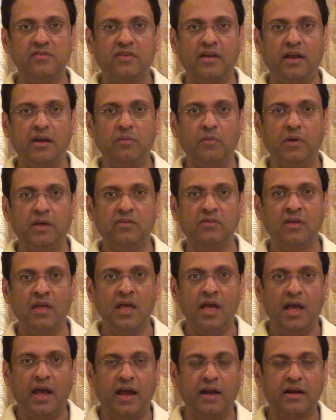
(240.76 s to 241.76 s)
sideways
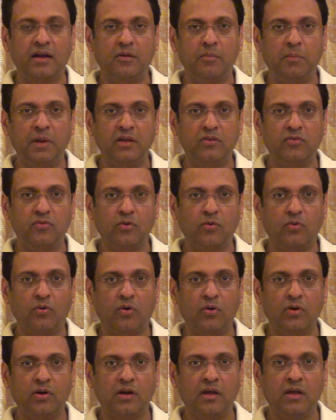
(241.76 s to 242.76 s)
and remains to
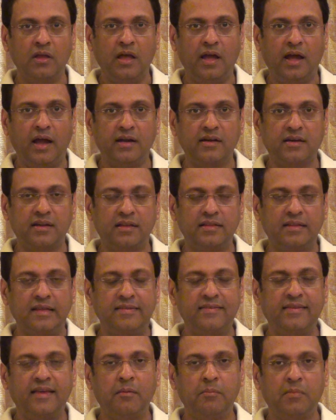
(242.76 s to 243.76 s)
hold at the
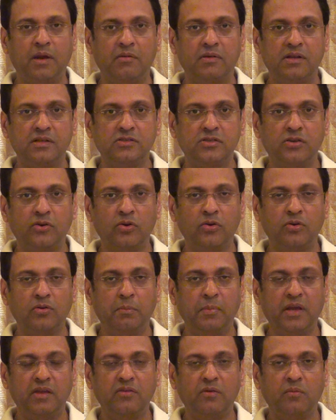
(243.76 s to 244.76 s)
same levels due to
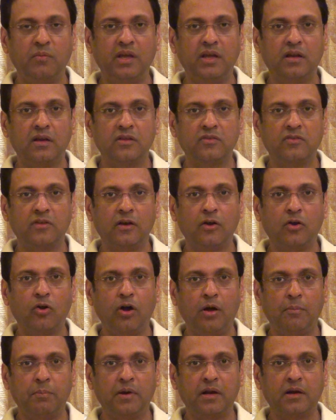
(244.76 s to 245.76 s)
major weakness in
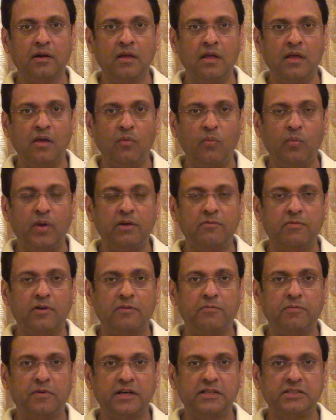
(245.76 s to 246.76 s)
copper. Wait for
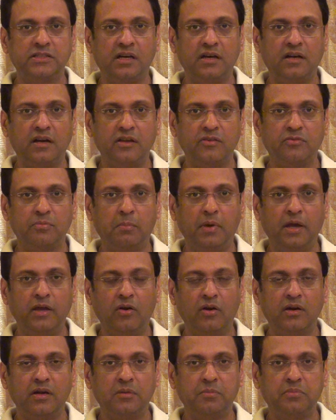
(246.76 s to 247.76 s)
fresh entries. Buy
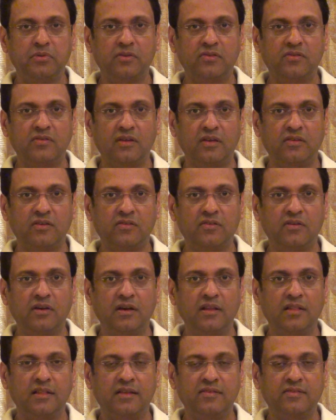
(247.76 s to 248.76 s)
on dips is suggested
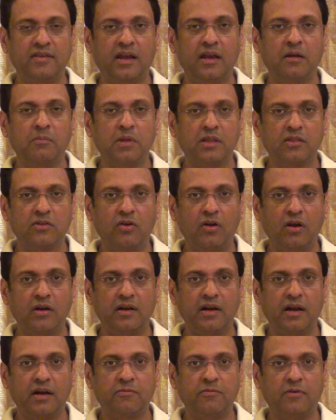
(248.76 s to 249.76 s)
in the second month
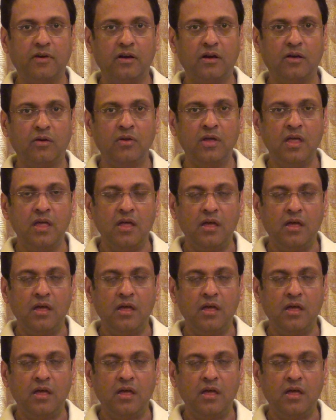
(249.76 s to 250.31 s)
contract for now.